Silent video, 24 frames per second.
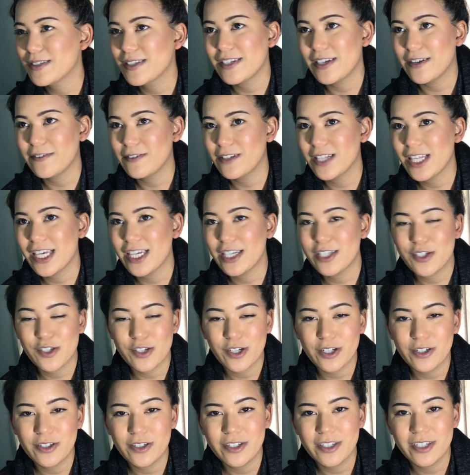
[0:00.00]
was definitely a
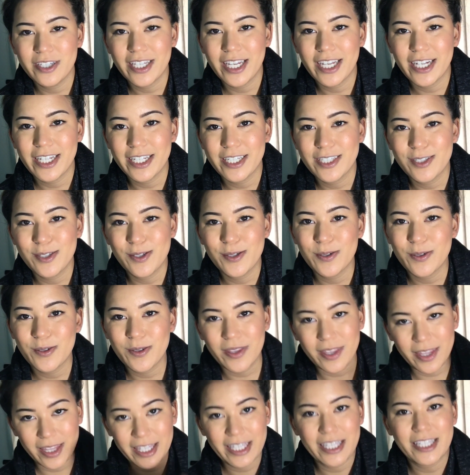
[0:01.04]
struggle getting
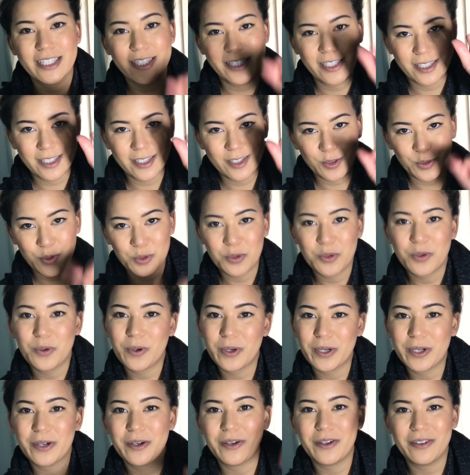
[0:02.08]
to this
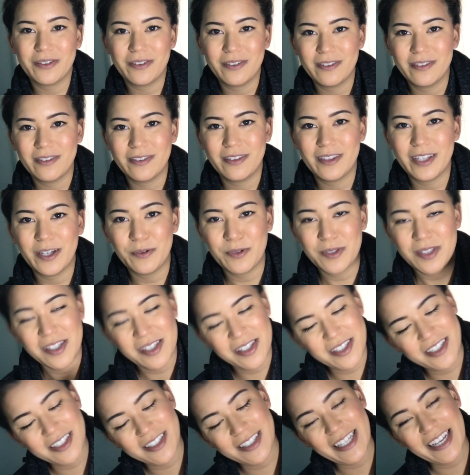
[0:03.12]
tutorial that was a
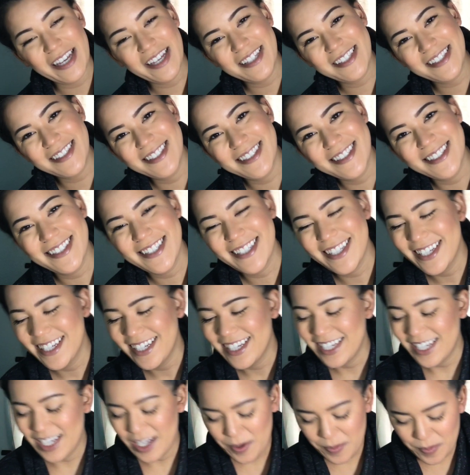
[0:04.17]
success,
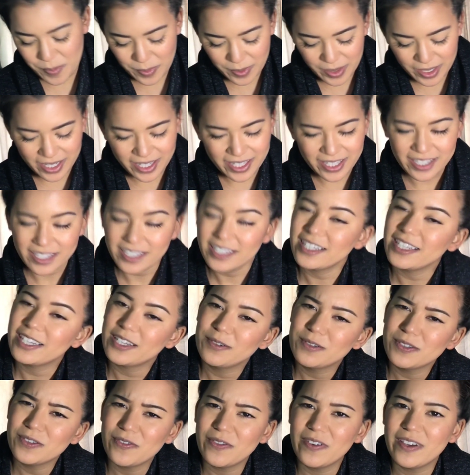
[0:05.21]
but
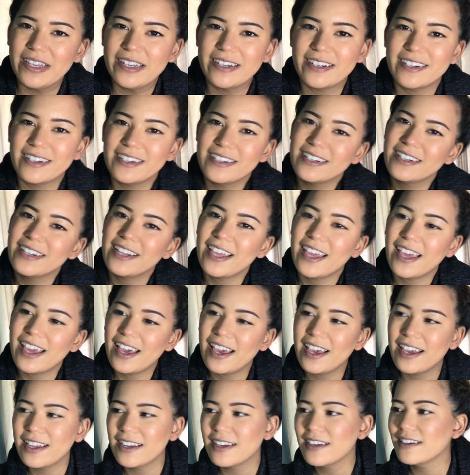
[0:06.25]
it was fun.
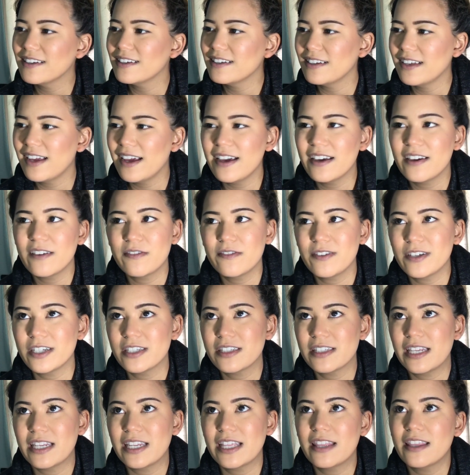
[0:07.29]
And yeah, if
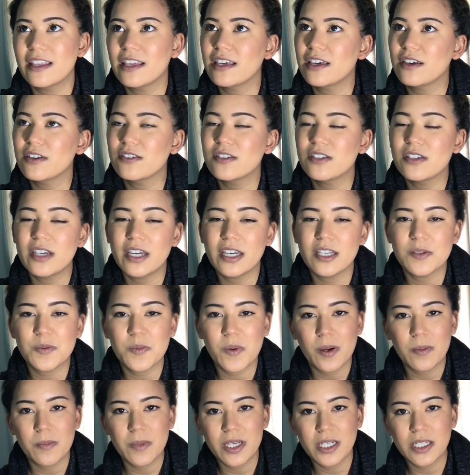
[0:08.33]
there's anything else you guys
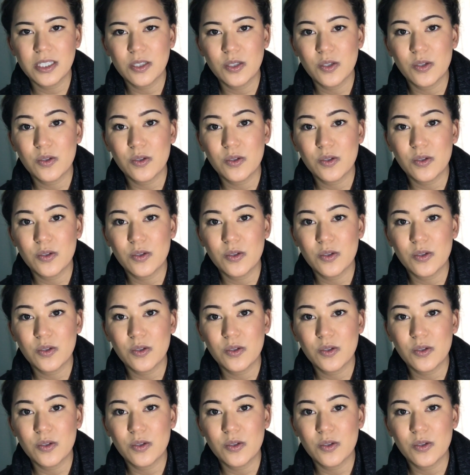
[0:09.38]
want me